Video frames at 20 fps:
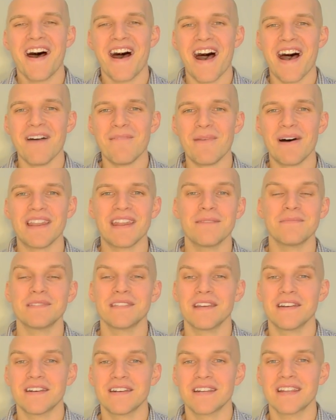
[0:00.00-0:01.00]
Hi, my name is
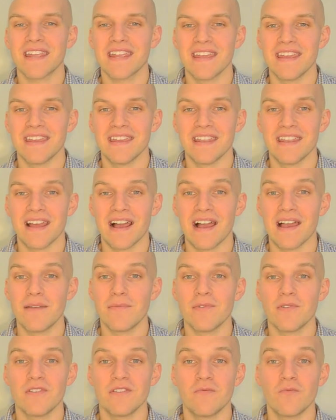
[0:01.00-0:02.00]
Eric and I'm
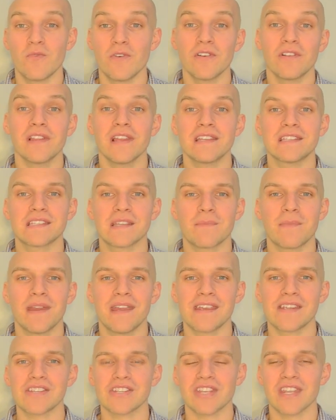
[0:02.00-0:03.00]
a real LASIK
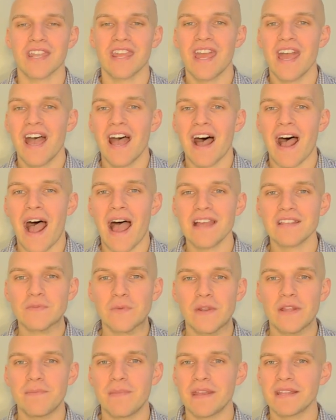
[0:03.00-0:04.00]
patient. I just
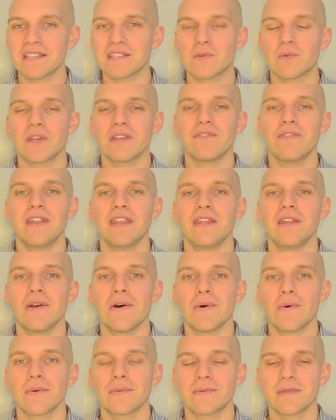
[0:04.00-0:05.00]
wanted to make this quick
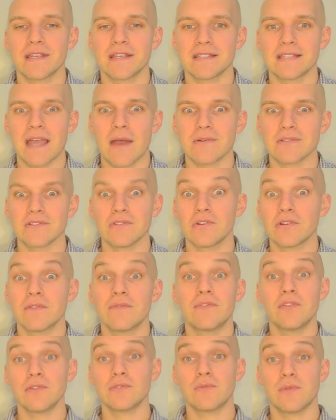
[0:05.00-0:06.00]
video because I was a little
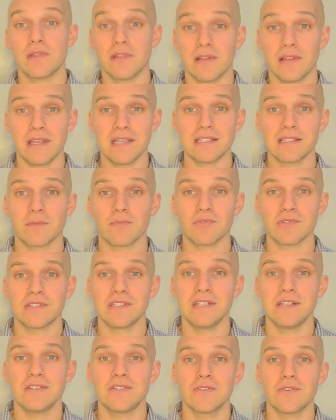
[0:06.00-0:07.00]
confused with the LASIK
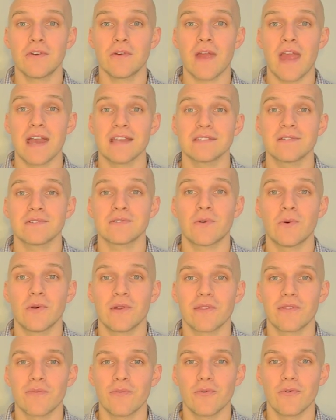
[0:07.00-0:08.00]
procedure as I was
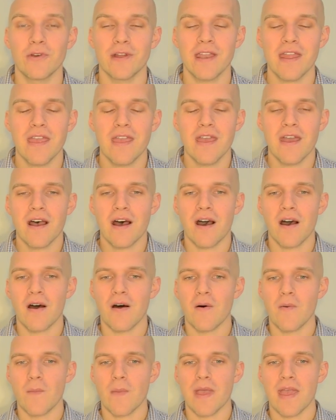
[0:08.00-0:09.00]
going through it.
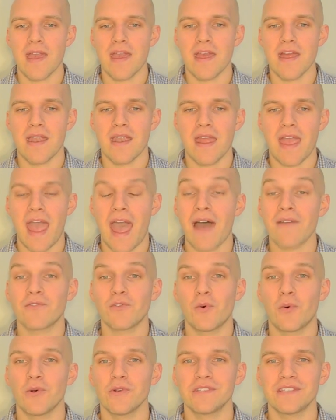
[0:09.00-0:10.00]
And
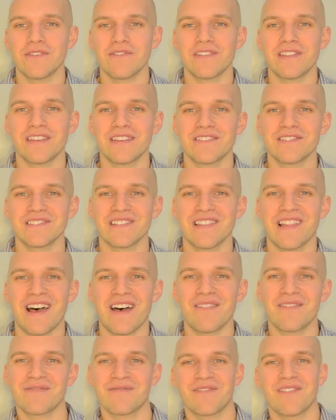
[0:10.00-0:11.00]
afterwards everything is a
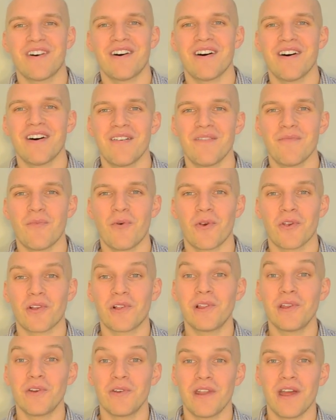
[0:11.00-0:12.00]
lot more
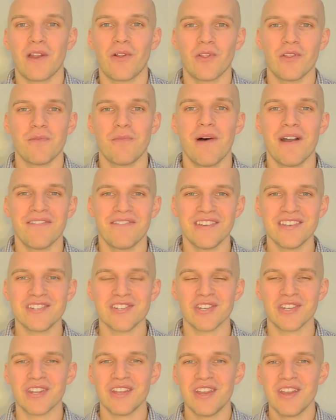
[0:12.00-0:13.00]
clear, not only in my
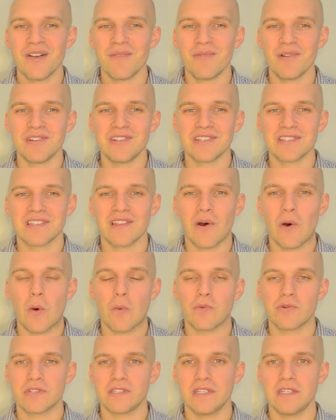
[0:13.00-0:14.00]
vision, but just the whole
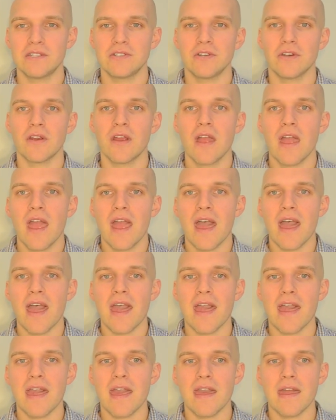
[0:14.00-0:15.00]
procedure.
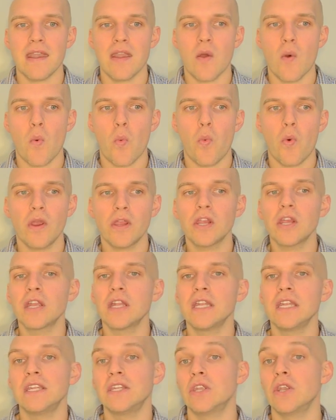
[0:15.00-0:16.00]
And what you're going
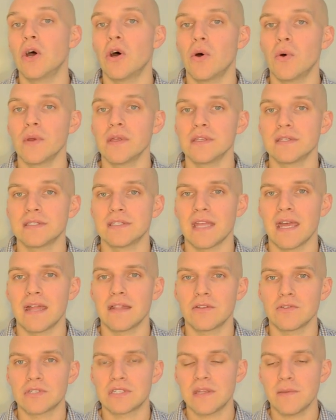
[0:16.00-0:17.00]
to need to know is
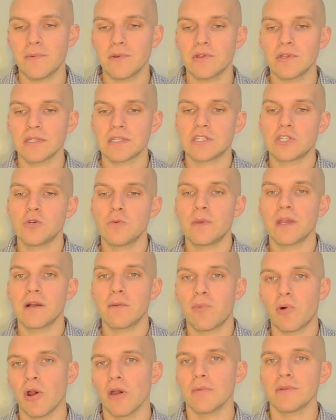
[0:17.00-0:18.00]
that there's typically two big
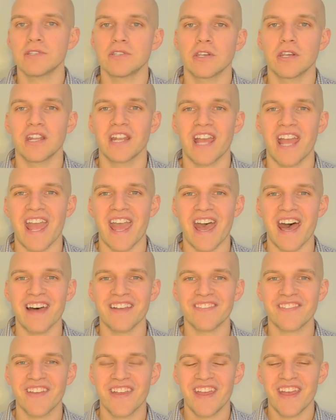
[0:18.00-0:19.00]
appointments you're going to
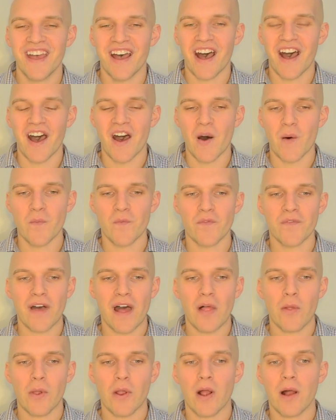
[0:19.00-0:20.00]
have.
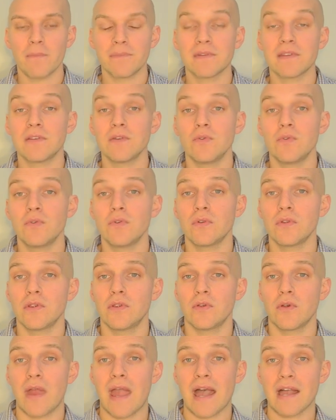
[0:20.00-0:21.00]
Following up to
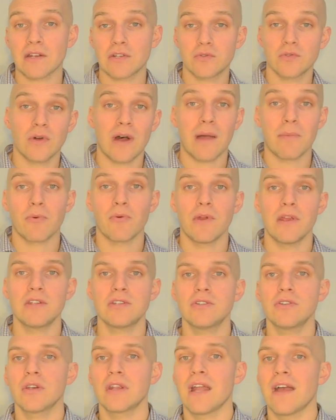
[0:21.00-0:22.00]
your actual
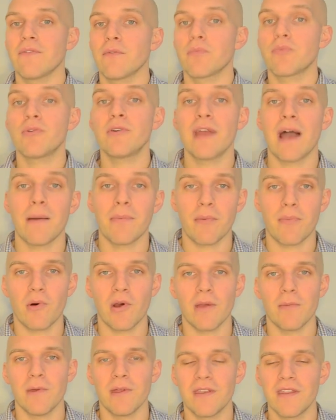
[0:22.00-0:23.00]
operation, you're going to have a pre-op
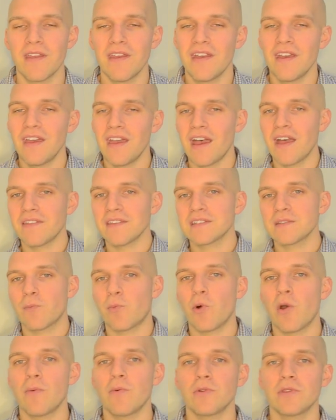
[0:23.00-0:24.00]
appointment. At this
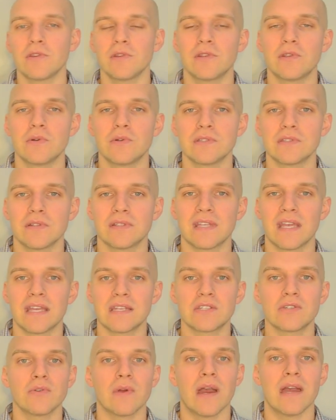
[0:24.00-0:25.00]
appointment, what they'll do is they'll
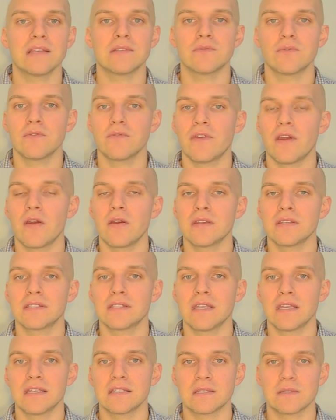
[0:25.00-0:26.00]
test your eyes for various
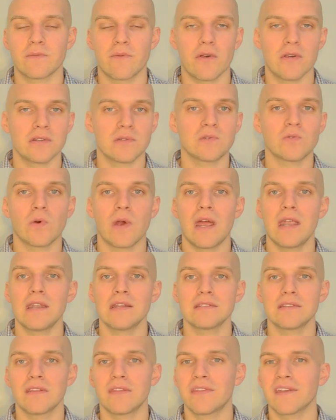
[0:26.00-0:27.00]
things as far as
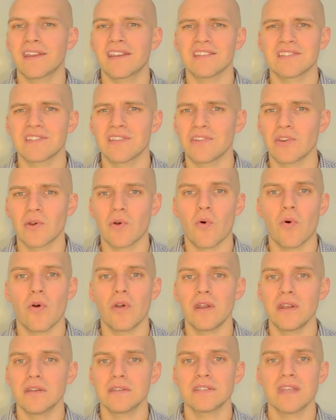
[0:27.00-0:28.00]
dryness, the thickness of your
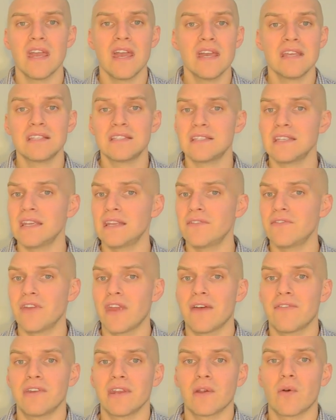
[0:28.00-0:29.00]
corneas, seeing if you
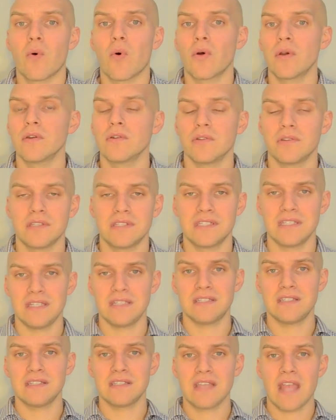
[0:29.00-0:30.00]
have any corneal
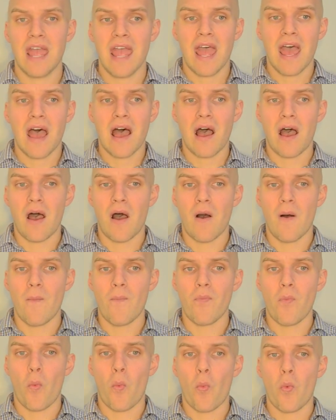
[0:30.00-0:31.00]
diseases.
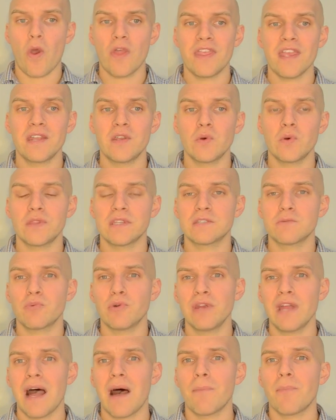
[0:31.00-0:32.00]
What they do at this
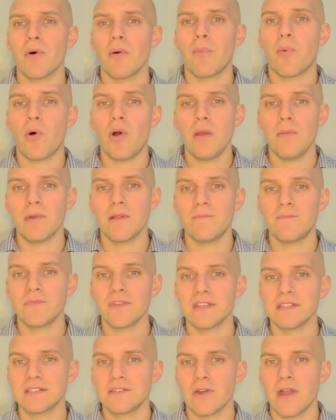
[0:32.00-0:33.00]
pre-op appointment
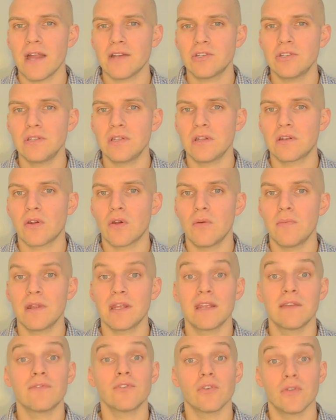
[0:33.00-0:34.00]
is they're actually determining
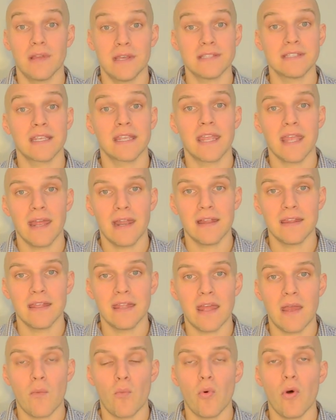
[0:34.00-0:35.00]
if you're a LASIK
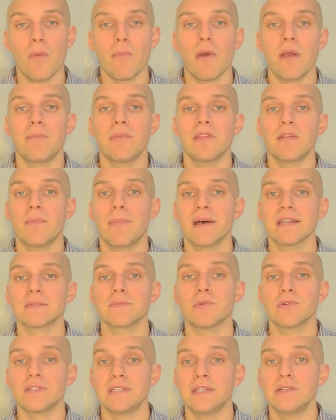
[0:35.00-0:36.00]
candidate and what might be the best
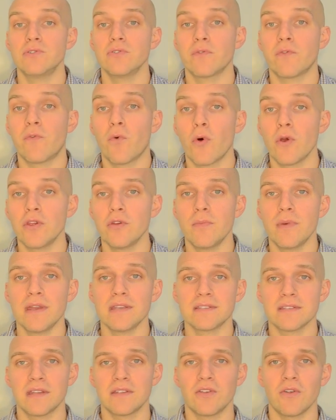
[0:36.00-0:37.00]
procedure for you
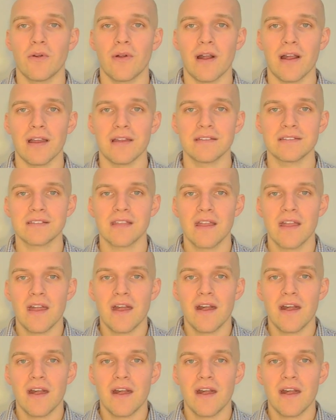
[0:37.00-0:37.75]
based on your eyes.